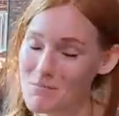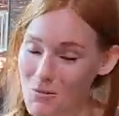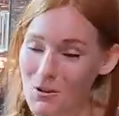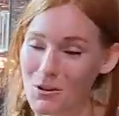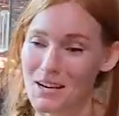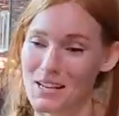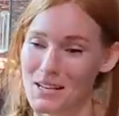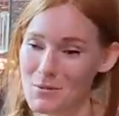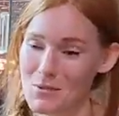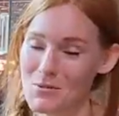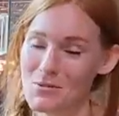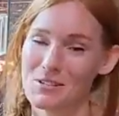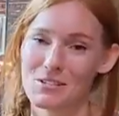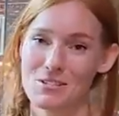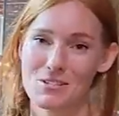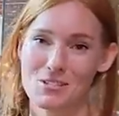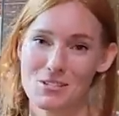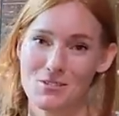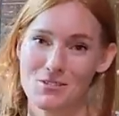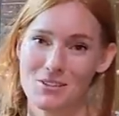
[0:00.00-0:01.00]
more Animal
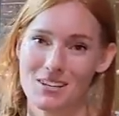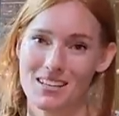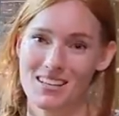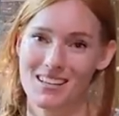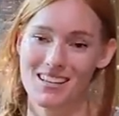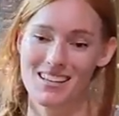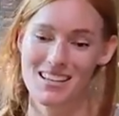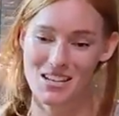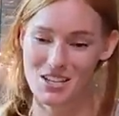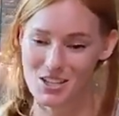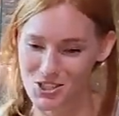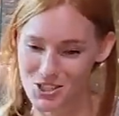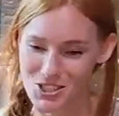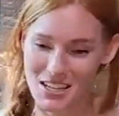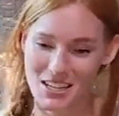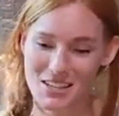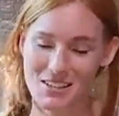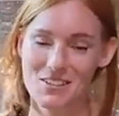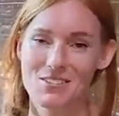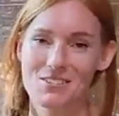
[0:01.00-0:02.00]
Wonders, you can
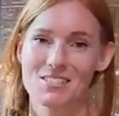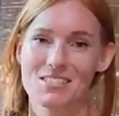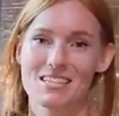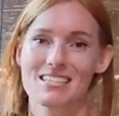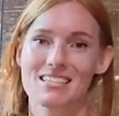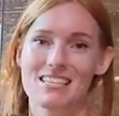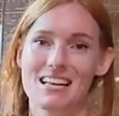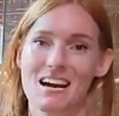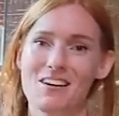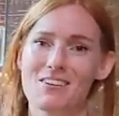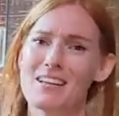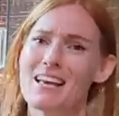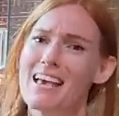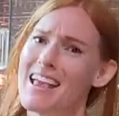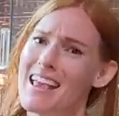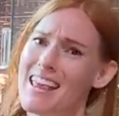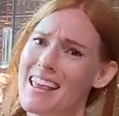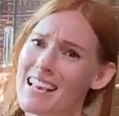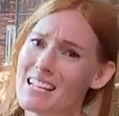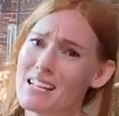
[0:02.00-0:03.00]
check those things out.
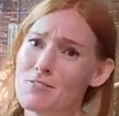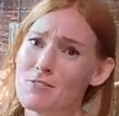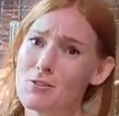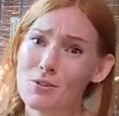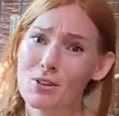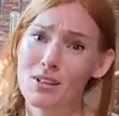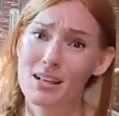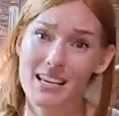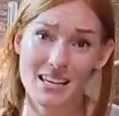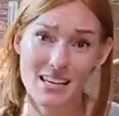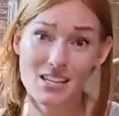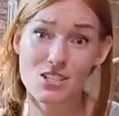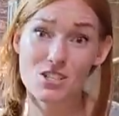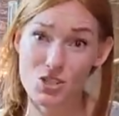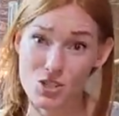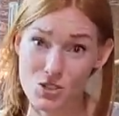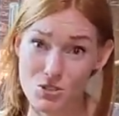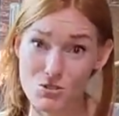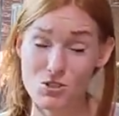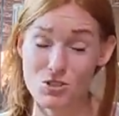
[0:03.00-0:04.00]
And if you would like
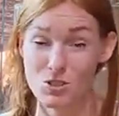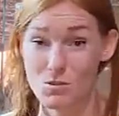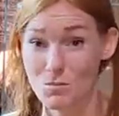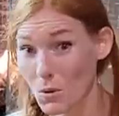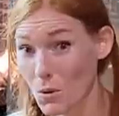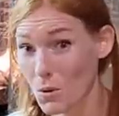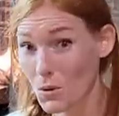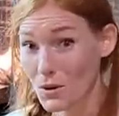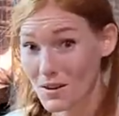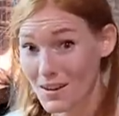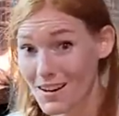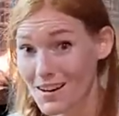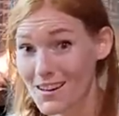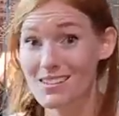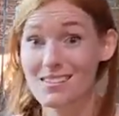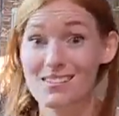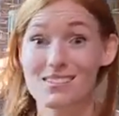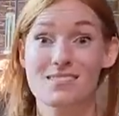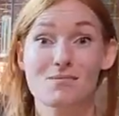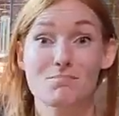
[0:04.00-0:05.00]
to support
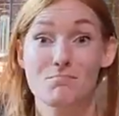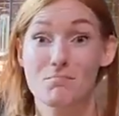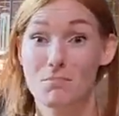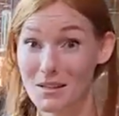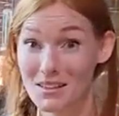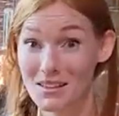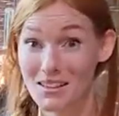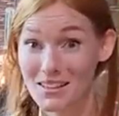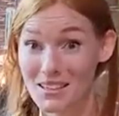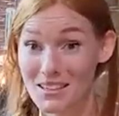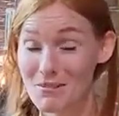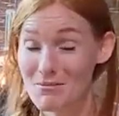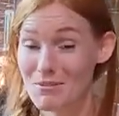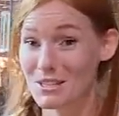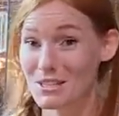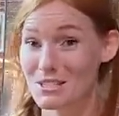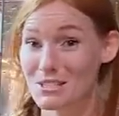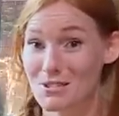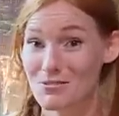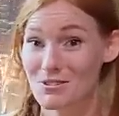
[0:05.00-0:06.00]
us monthly with
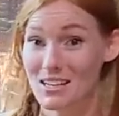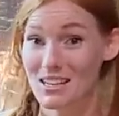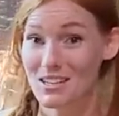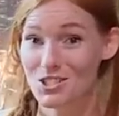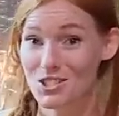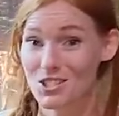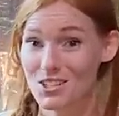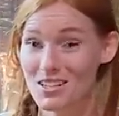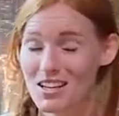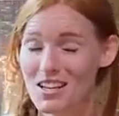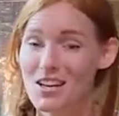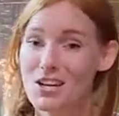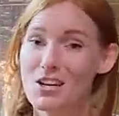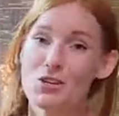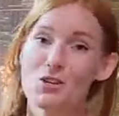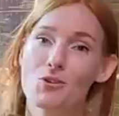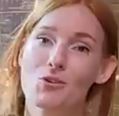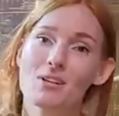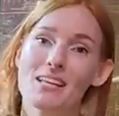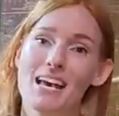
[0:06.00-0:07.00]
a donation,
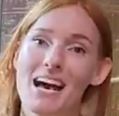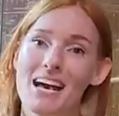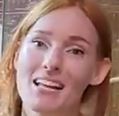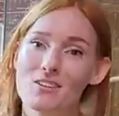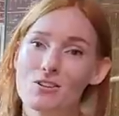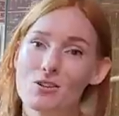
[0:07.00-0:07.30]
you can head on